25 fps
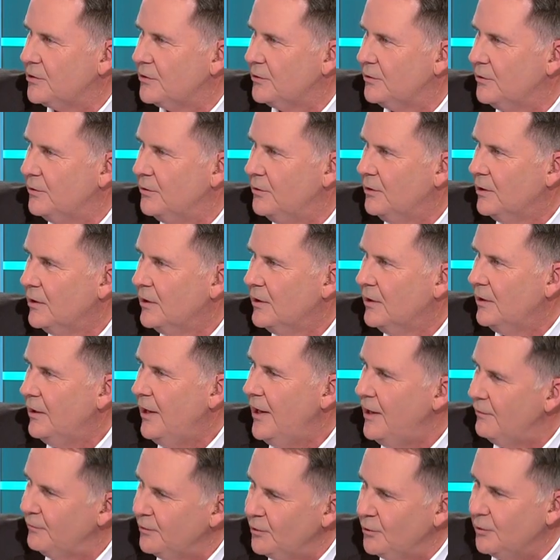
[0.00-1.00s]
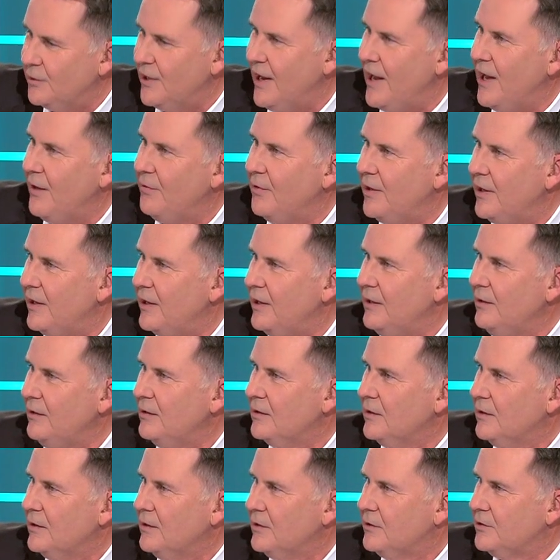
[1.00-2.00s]
to have you down there
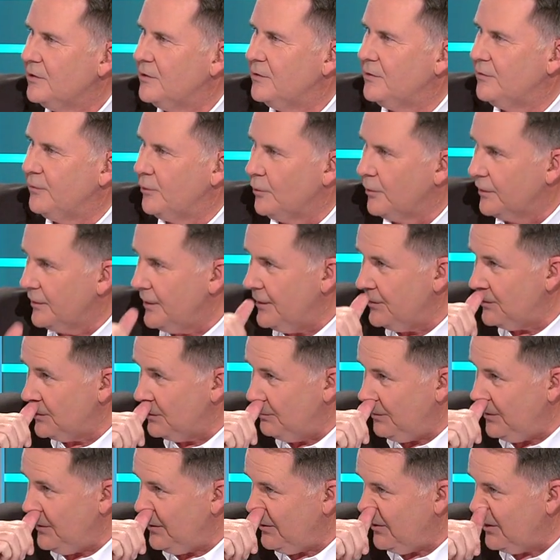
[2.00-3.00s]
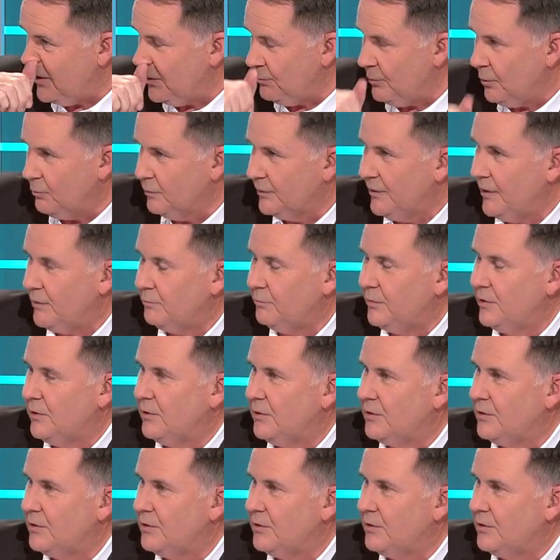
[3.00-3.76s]
yeah. for a guest appearance. What would that be